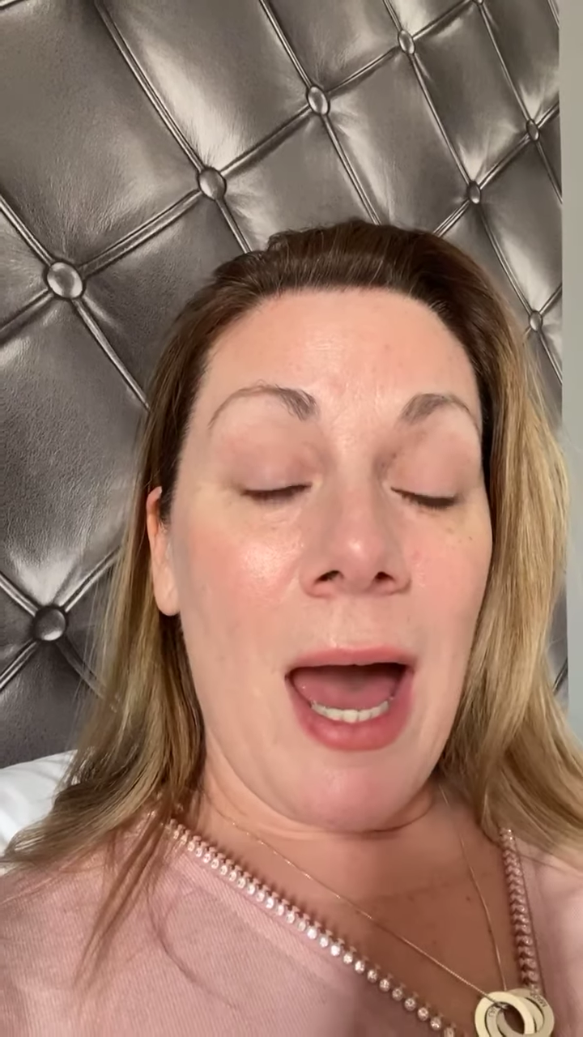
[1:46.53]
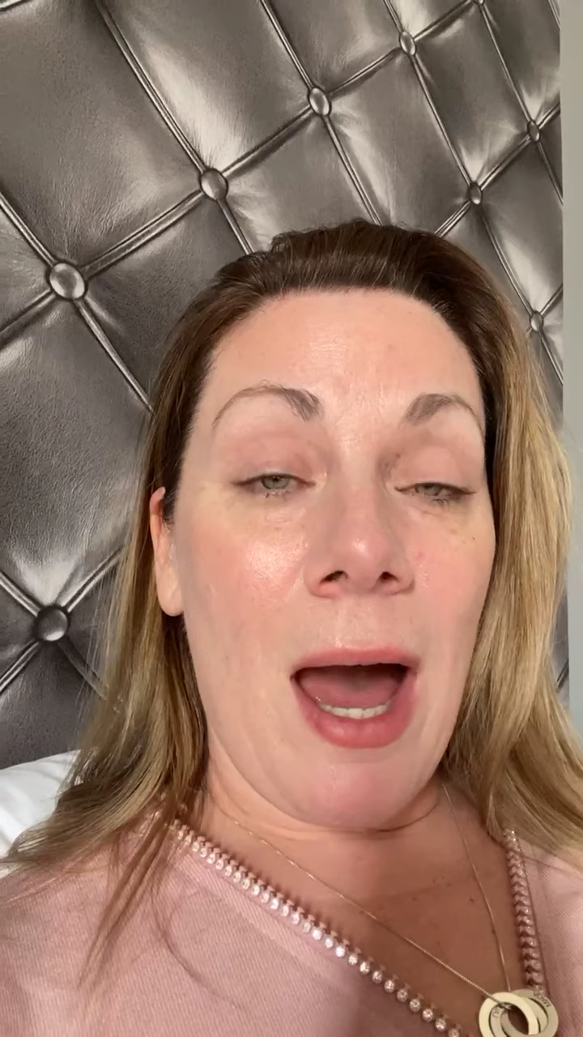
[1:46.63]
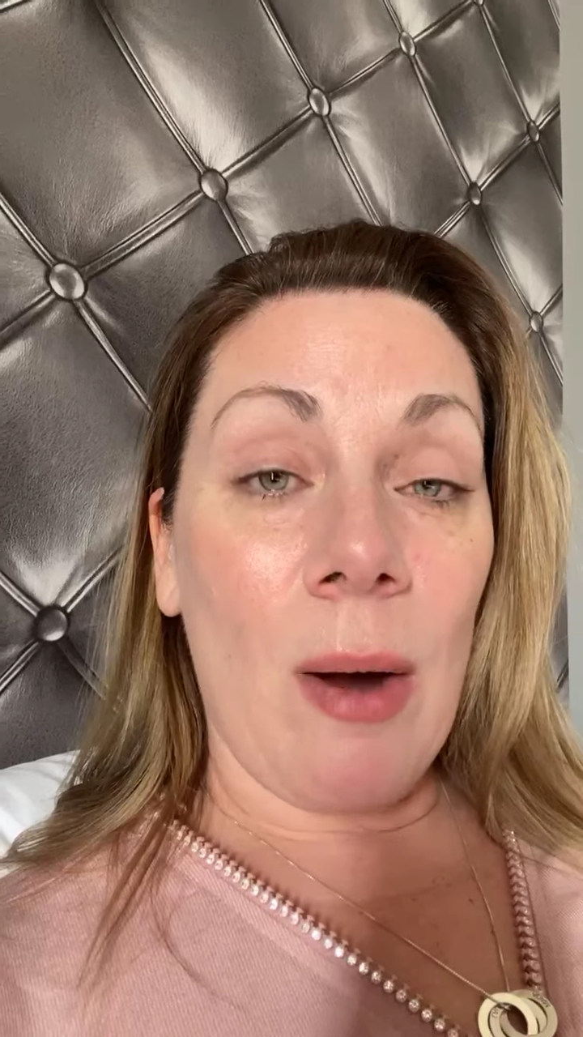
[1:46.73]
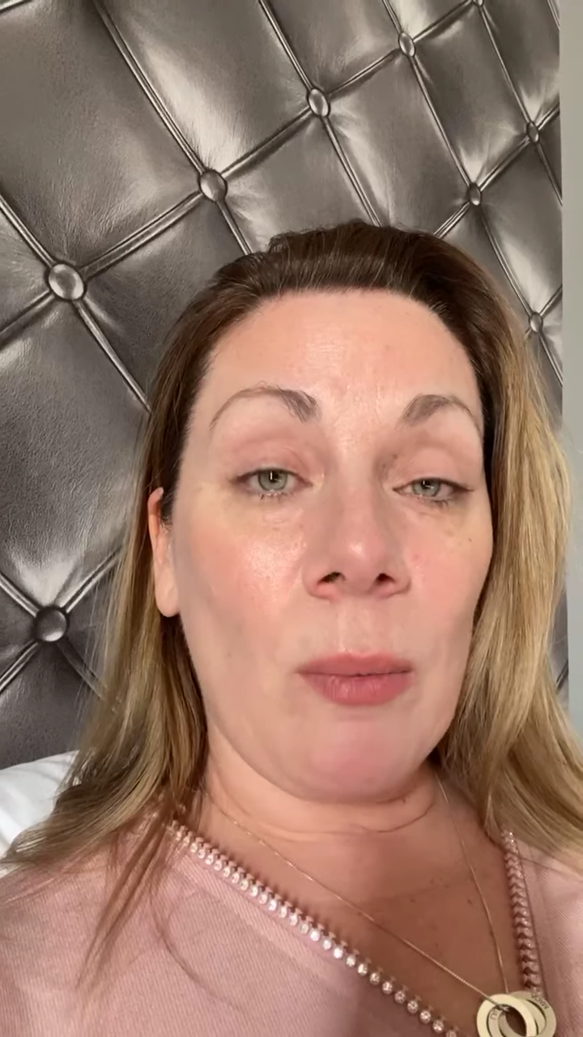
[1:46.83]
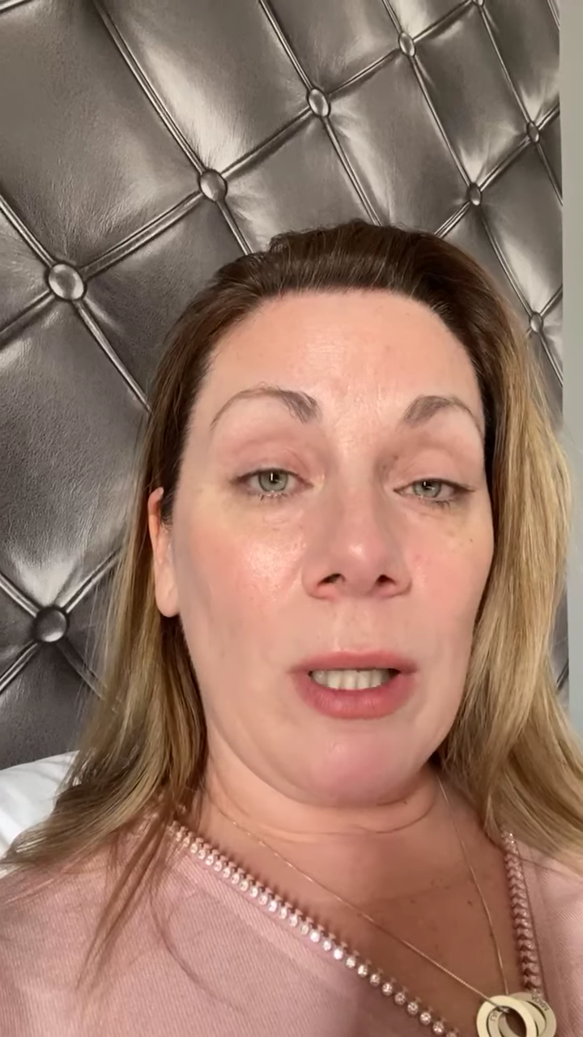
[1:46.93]

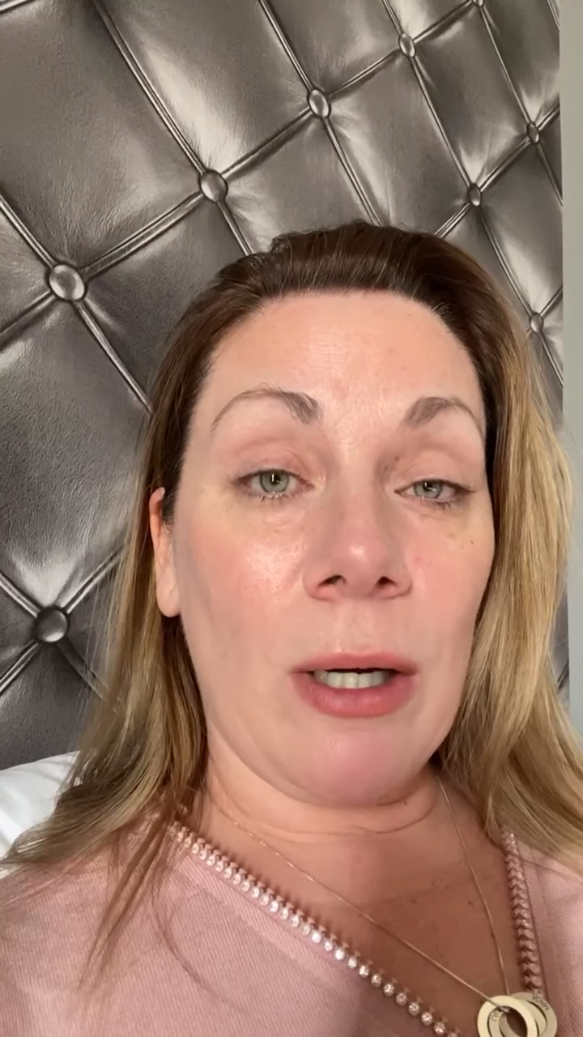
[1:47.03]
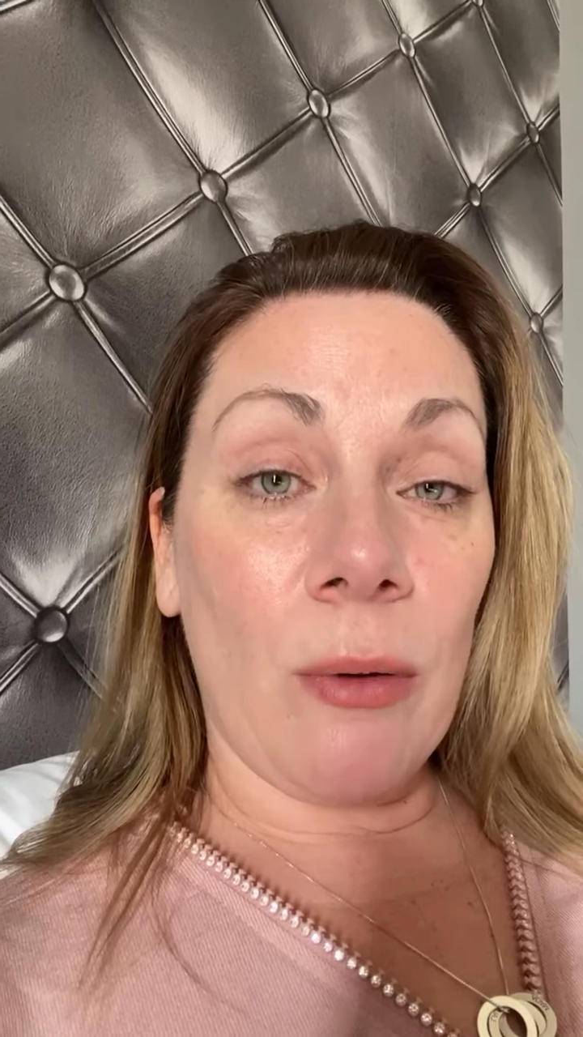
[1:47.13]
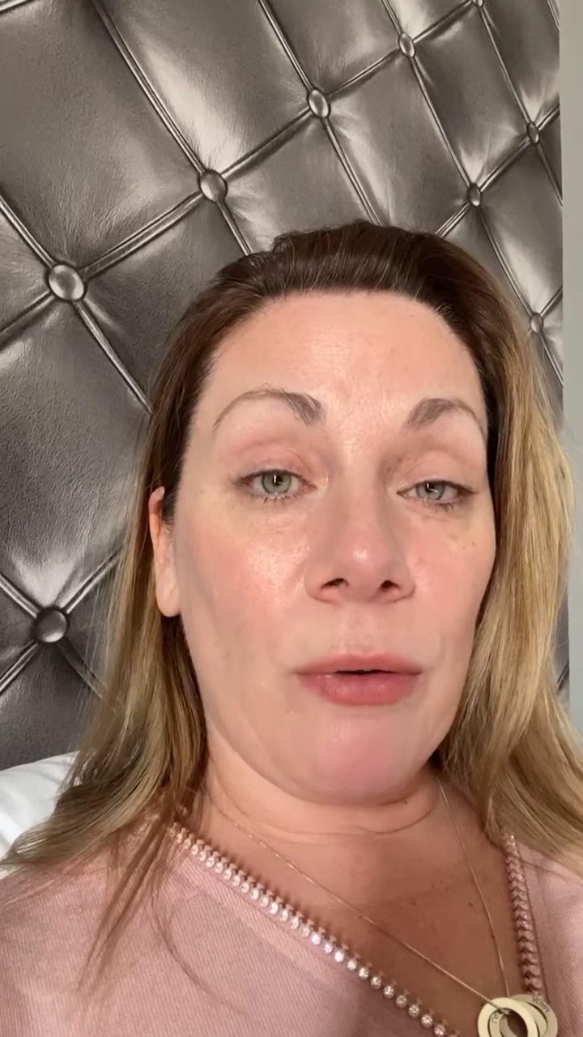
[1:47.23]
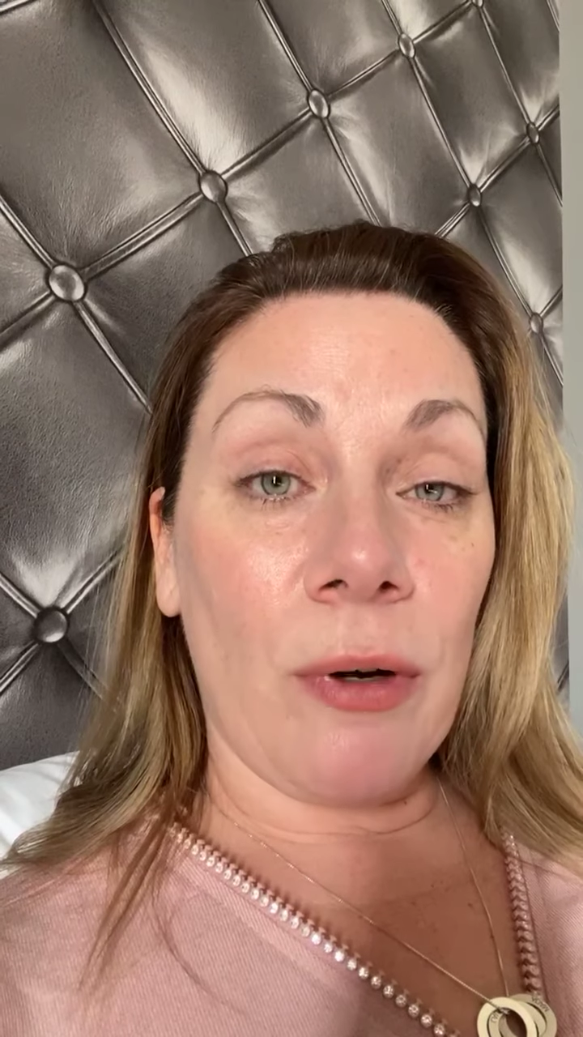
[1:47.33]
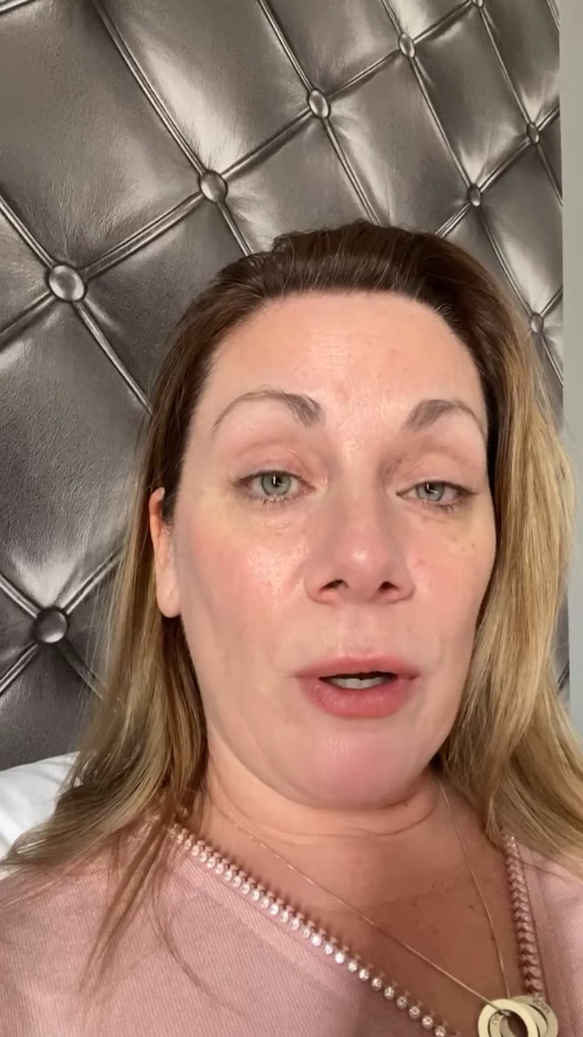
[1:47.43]
Um, we'll
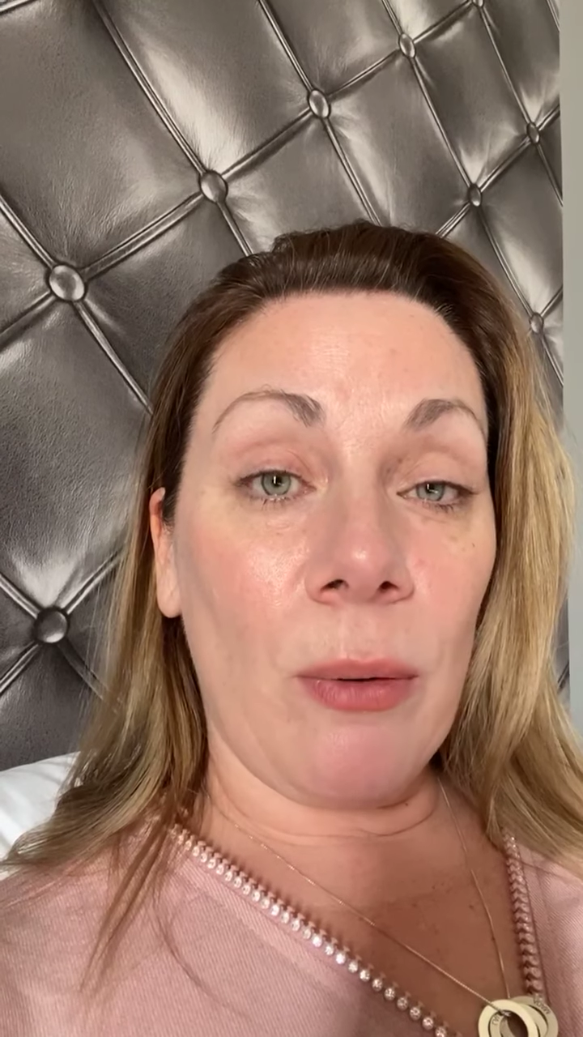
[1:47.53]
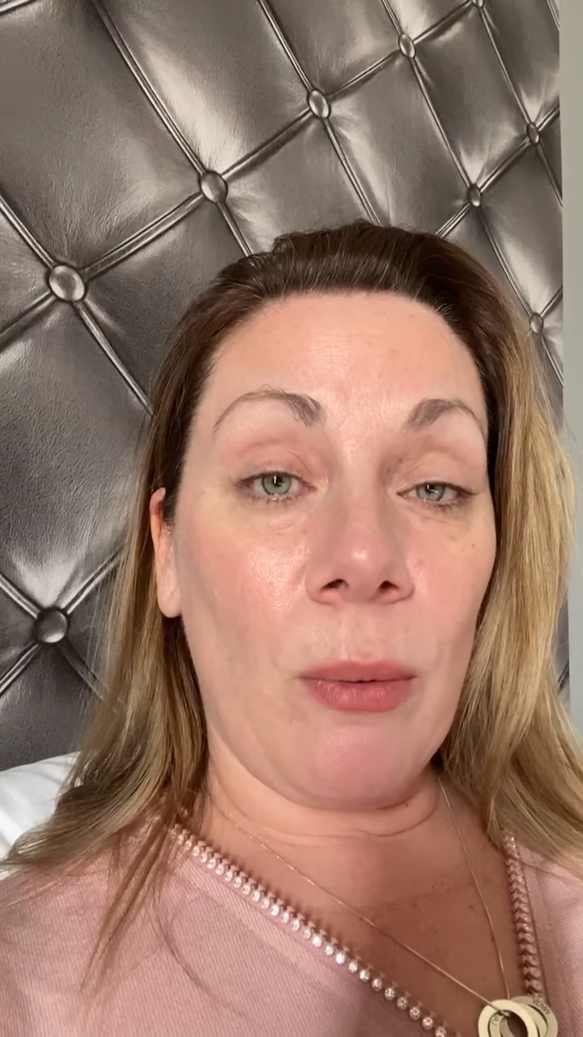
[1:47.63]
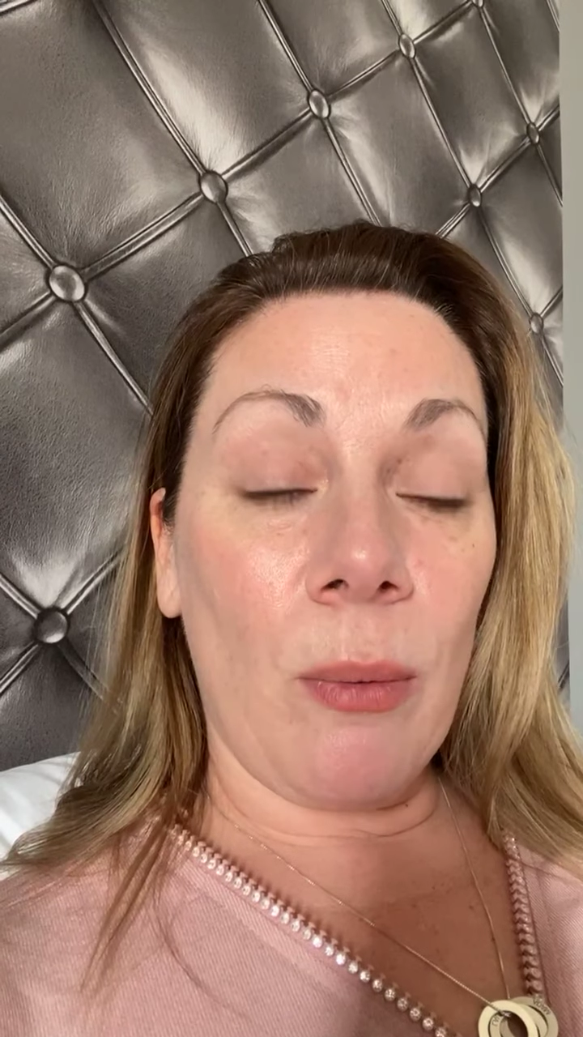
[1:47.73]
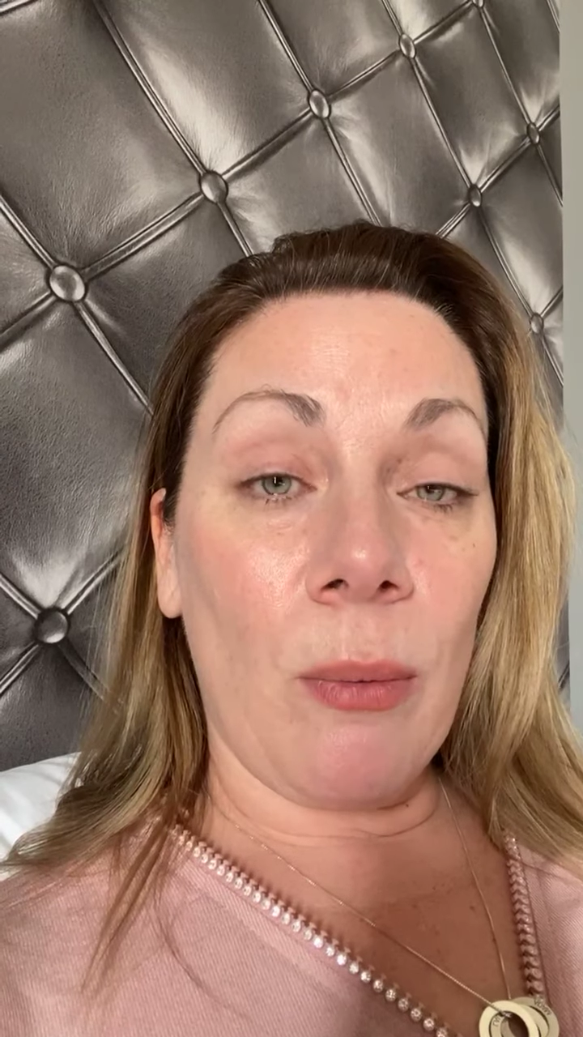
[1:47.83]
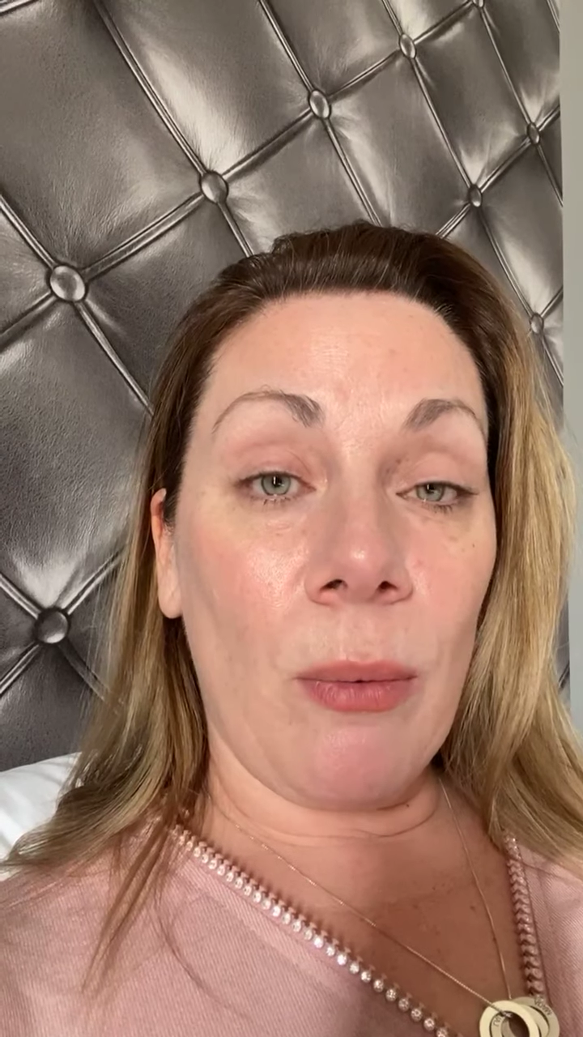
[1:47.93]
go through